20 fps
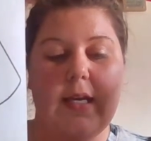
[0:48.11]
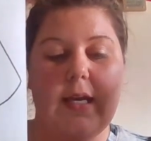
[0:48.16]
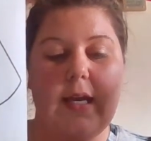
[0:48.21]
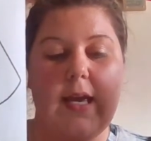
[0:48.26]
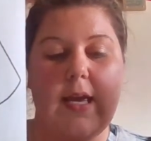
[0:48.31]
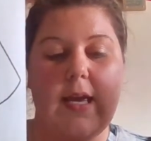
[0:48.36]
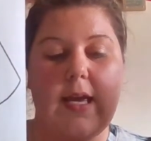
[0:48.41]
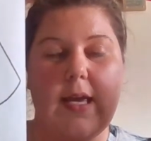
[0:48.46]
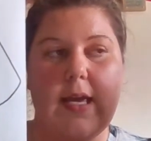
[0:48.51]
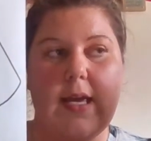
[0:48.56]

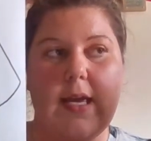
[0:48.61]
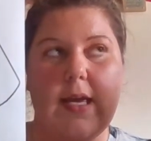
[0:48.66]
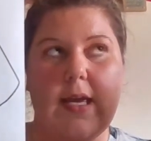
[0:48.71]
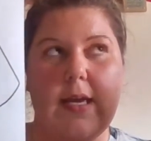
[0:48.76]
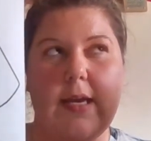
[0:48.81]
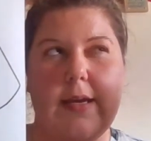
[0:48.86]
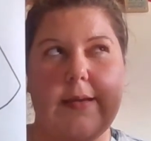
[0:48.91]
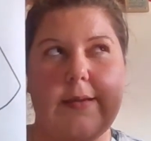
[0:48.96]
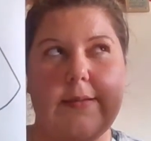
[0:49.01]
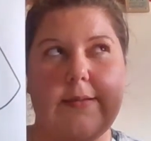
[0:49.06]

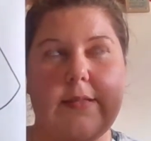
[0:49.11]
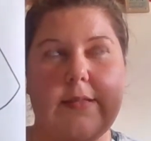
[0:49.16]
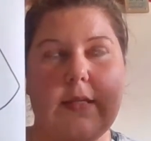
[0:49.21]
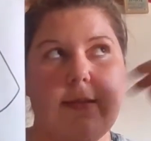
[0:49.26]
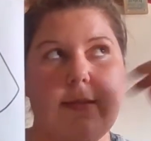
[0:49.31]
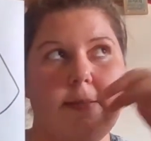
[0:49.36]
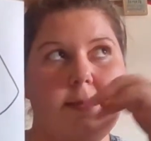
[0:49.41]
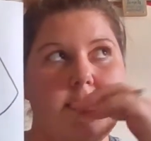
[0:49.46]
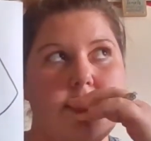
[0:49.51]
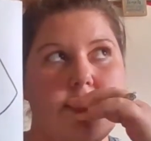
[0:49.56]

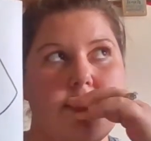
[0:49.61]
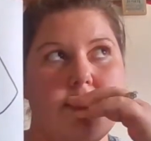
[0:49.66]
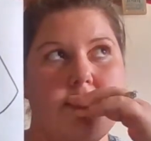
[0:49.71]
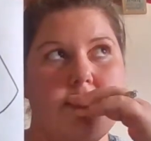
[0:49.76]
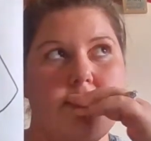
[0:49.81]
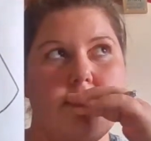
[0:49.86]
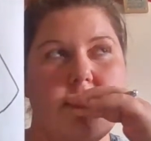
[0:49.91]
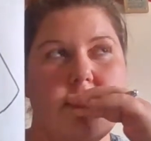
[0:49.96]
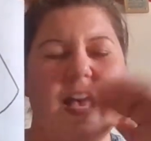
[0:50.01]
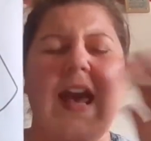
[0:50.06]
And
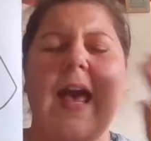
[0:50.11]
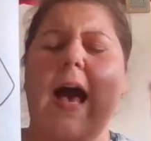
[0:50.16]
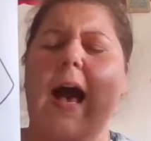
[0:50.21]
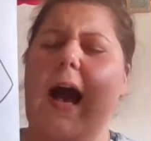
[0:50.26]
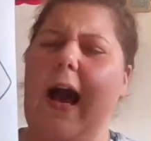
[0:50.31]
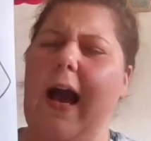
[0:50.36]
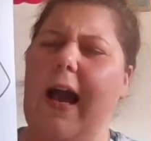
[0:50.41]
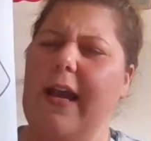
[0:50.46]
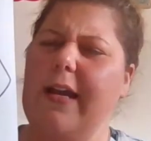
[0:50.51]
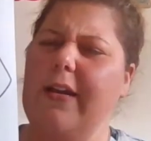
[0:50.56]

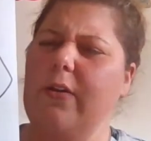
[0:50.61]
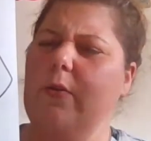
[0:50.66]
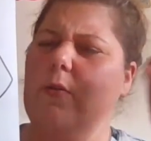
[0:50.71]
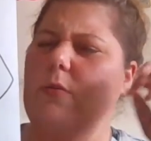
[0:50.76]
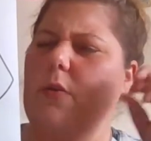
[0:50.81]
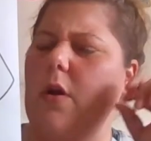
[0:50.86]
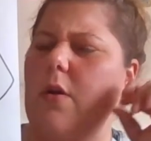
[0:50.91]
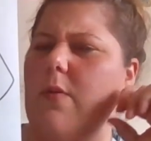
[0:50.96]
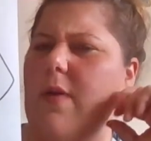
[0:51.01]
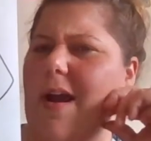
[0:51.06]
I
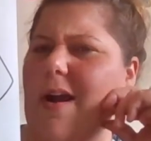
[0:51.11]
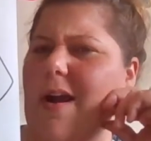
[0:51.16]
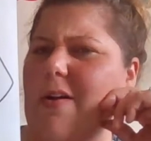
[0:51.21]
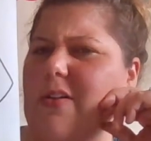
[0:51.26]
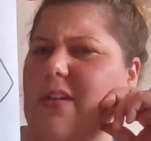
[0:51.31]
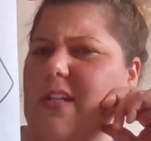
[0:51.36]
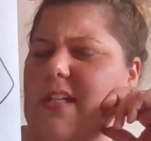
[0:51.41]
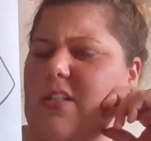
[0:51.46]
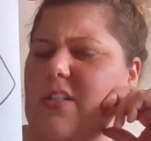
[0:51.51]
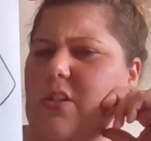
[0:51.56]
don't know
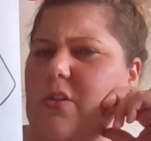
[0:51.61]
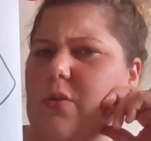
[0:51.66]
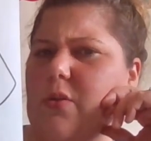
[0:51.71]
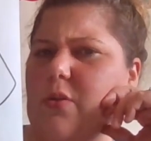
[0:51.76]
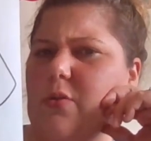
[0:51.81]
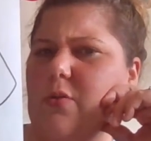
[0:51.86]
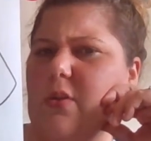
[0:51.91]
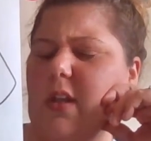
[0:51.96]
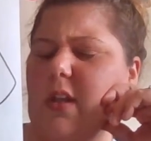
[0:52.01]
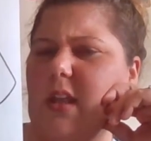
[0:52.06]
how they
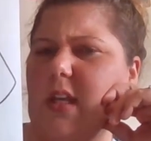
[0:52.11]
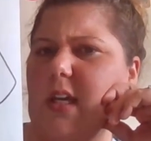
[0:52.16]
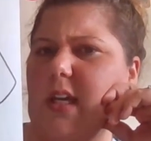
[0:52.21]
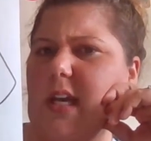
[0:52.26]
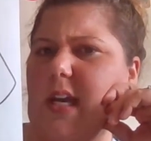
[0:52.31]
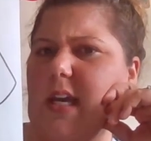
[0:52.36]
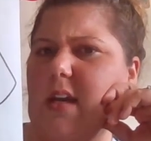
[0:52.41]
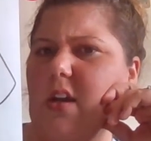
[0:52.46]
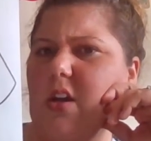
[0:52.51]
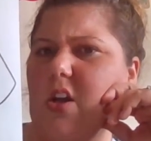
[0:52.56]
do the
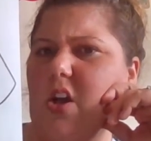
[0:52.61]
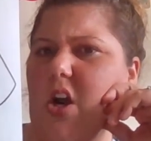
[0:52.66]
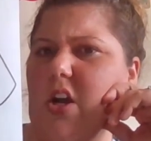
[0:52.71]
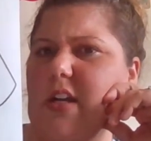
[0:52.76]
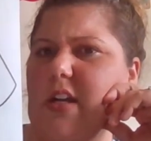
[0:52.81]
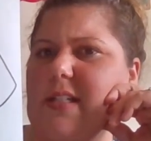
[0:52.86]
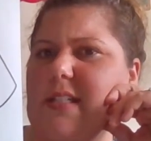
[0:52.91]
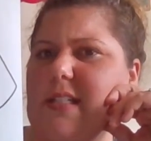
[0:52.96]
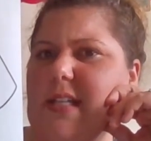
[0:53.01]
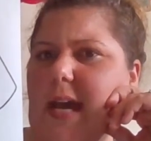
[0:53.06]

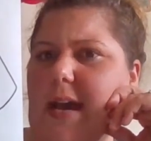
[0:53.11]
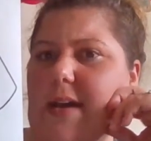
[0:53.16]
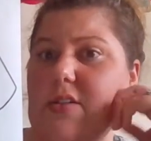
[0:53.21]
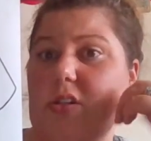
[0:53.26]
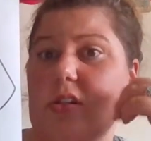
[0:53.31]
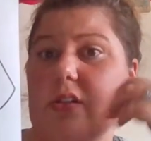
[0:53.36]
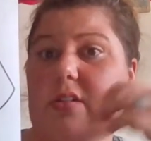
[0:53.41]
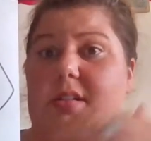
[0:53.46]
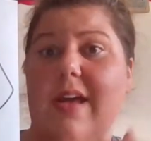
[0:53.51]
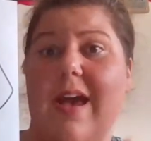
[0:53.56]
kindergarten
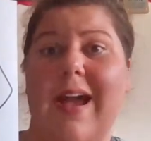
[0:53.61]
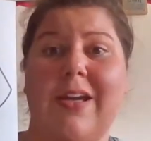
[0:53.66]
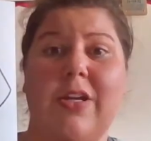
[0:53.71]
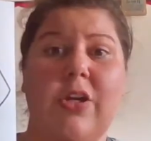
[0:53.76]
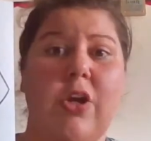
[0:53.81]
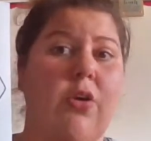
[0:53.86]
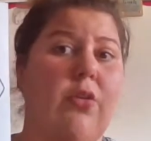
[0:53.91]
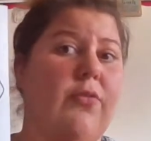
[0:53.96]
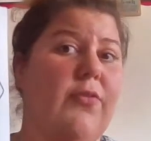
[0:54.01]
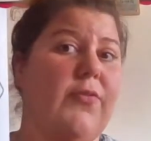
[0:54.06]
tassels. I
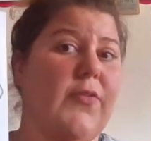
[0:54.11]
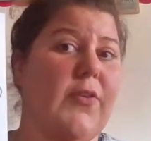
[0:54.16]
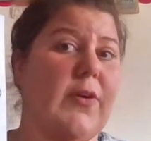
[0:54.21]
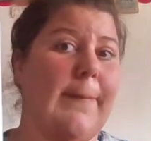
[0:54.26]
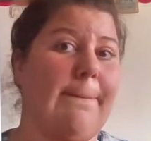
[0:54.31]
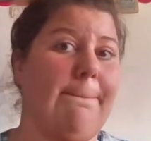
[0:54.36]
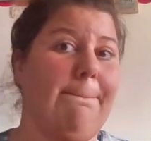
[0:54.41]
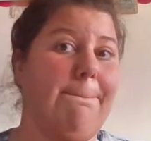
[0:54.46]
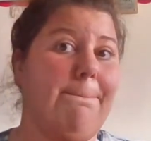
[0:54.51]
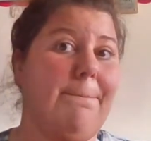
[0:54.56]
know for
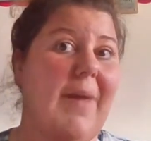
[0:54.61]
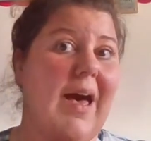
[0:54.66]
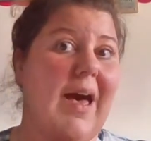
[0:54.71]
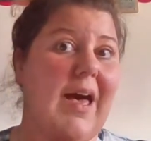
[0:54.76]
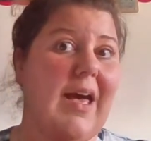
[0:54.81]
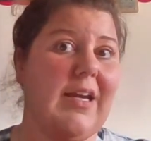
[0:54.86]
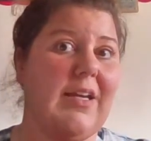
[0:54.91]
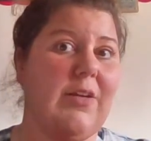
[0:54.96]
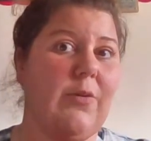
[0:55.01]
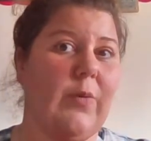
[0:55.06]

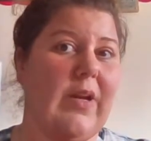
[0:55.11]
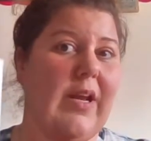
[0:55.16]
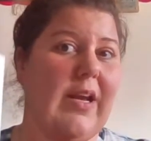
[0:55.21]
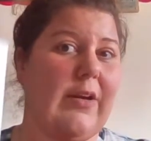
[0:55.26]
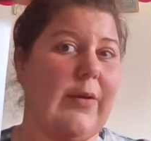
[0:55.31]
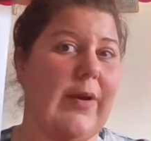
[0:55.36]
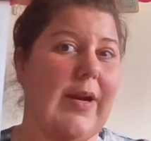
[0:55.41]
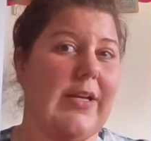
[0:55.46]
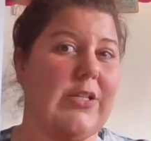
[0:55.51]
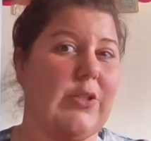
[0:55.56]
mine, when I
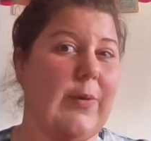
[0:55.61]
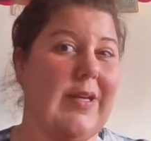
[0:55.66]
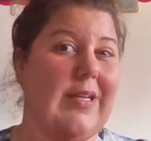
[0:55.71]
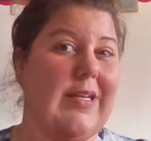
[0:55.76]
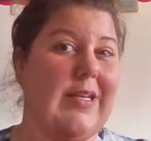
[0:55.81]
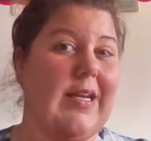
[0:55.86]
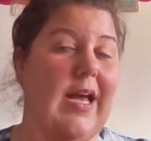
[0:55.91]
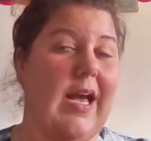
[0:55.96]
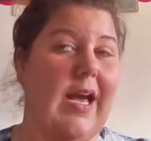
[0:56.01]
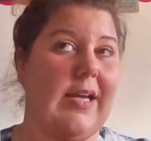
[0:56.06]

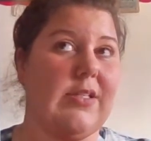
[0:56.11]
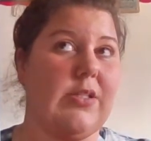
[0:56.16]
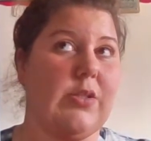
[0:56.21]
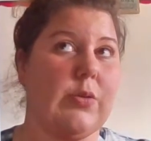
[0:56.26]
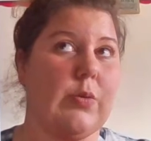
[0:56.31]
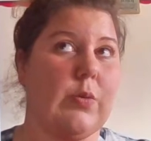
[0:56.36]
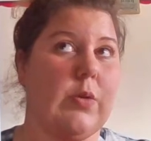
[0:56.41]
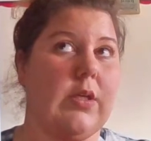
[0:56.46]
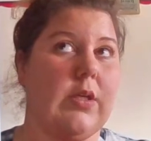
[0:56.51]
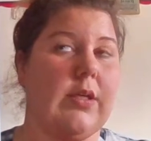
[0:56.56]
graduated high
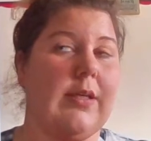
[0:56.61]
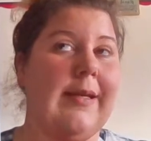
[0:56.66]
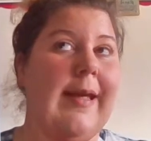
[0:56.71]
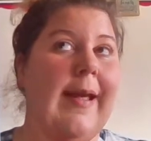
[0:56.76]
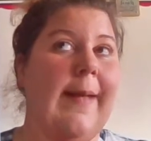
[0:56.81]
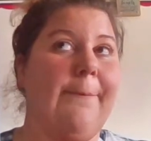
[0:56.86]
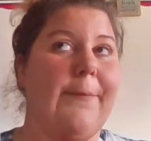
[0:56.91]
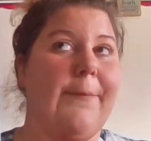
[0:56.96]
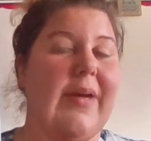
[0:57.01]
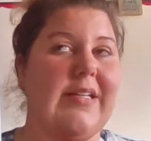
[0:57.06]
school,
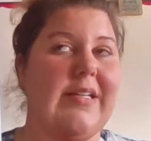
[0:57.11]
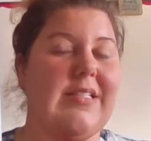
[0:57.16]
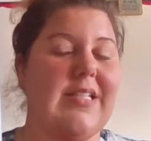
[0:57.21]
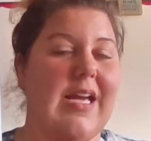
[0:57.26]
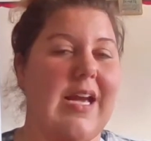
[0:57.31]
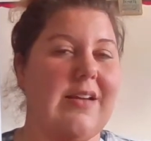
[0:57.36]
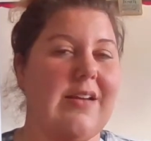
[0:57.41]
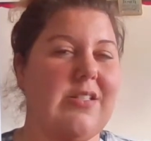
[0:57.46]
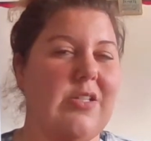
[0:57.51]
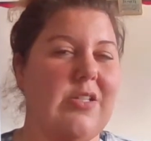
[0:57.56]
my
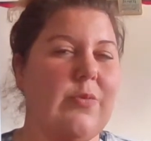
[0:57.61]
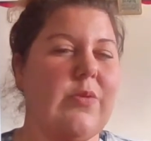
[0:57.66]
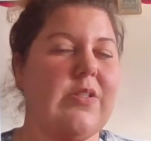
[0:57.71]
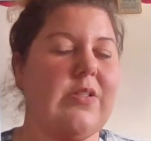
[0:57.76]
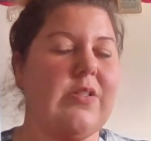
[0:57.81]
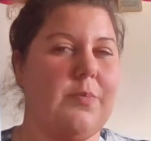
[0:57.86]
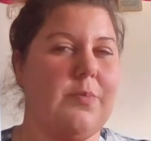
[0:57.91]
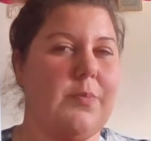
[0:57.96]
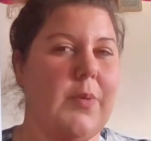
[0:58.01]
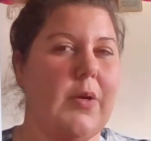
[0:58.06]
tassel
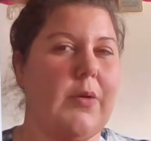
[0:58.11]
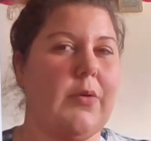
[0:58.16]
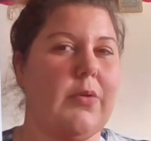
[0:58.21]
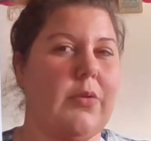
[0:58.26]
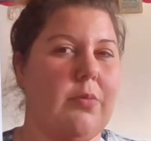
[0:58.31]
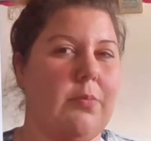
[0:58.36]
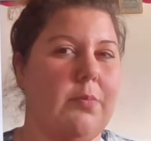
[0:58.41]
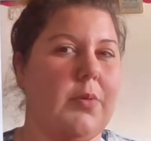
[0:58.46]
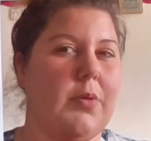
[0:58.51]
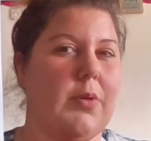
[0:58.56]
was
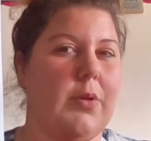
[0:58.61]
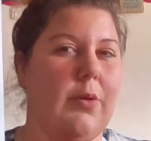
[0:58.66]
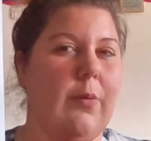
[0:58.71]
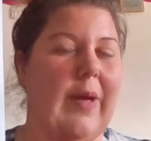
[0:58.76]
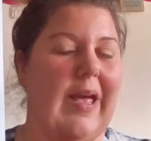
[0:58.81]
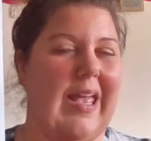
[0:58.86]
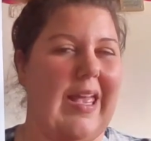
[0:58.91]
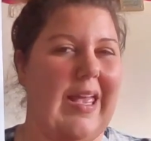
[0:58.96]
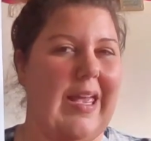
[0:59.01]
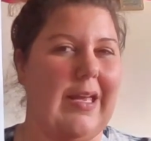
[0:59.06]
both blue
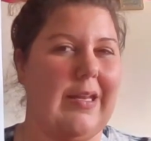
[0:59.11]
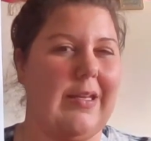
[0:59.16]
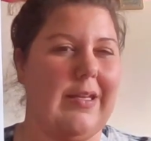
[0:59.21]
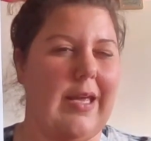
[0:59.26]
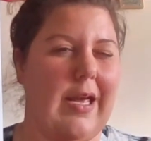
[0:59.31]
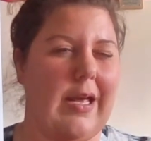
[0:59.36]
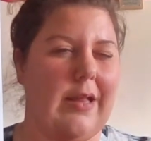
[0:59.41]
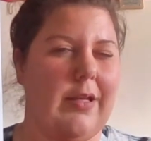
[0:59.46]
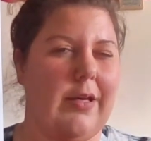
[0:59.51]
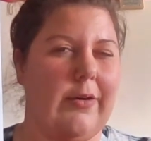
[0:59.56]
and
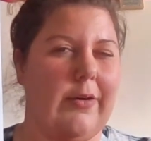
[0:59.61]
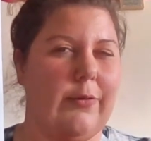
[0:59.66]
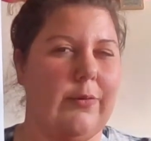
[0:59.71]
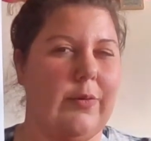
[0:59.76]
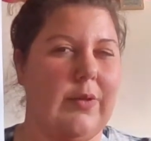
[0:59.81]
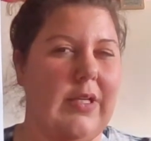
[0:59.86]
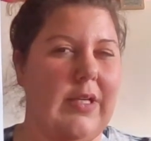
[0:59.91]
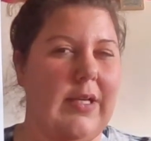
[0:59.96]
yellow.